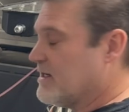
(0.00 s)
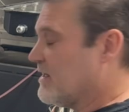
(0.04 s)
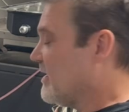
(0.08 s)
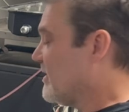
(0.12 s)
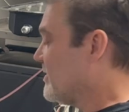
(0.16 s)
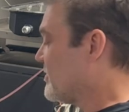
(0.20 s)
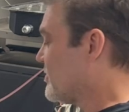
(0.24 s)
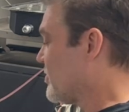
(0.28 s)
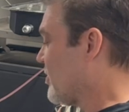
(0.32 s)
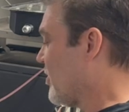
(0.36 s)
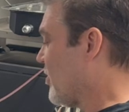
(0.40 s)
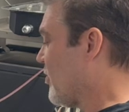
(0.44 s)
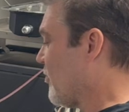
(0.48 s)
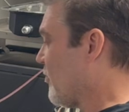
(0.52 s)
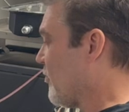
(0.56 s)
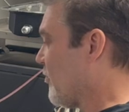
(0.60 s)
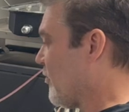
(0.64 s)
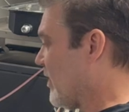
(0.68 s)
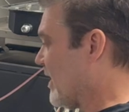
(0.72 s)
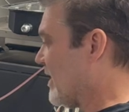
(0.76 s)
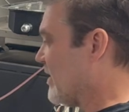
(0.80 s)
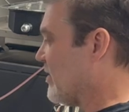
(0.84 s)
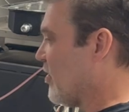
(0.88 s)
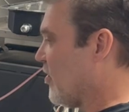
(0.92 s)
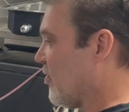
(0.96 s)
so
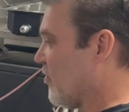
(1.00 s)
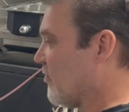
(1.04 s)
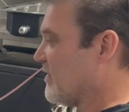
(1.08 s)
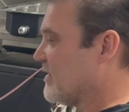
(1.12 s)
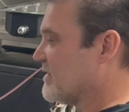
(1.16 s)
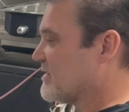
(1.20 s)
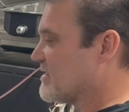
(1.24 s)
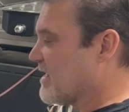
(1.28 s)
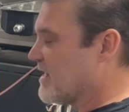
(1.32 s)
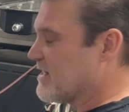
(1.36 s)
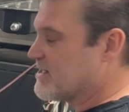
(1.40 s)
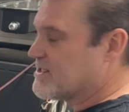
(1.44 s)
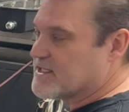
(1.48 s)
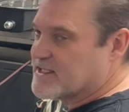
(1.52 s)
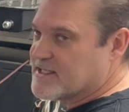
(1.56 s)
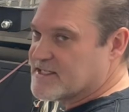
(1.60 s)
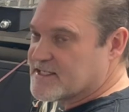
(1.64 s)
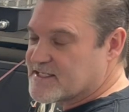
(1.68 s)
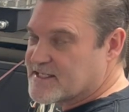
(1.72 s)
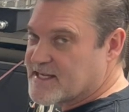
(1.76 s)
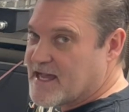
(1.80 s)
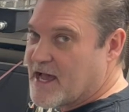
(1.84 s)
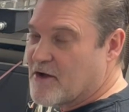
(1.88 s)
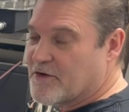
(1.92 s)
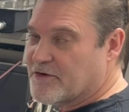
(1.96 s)
we know this engine is
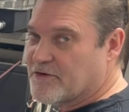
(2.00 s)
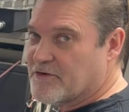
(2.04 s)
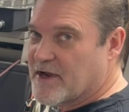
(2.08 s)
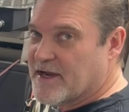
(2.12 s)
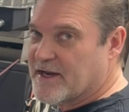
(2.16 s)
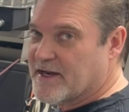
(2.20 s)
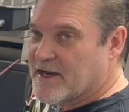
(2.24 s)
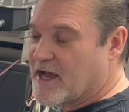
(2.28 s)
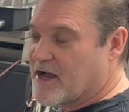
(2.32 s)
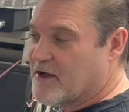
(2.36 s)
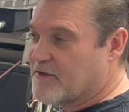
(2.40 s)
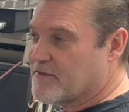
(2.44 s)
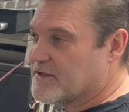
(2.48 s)
sound right now.